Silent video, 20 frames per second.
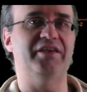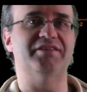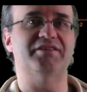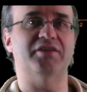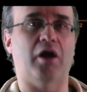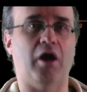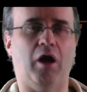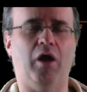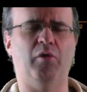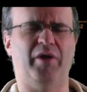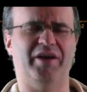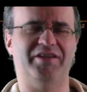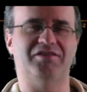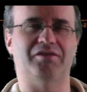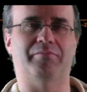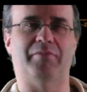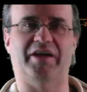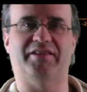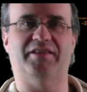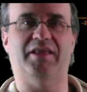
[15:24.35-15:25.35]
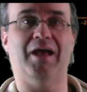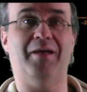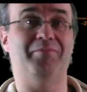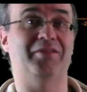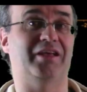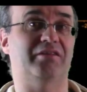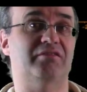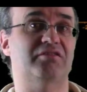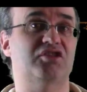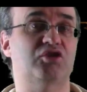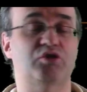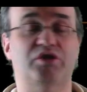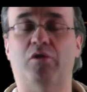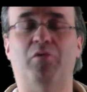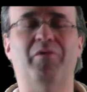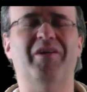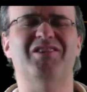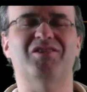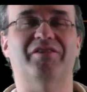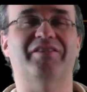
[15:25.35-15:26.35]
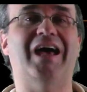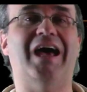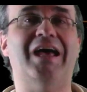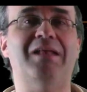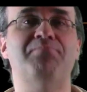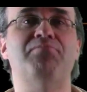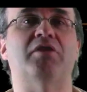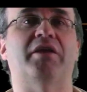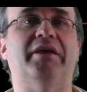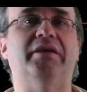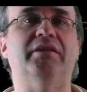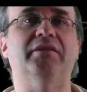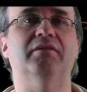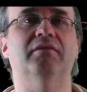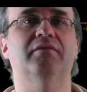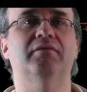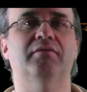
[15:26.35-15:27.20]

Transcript: is always on my tablet. So it's always on that plane.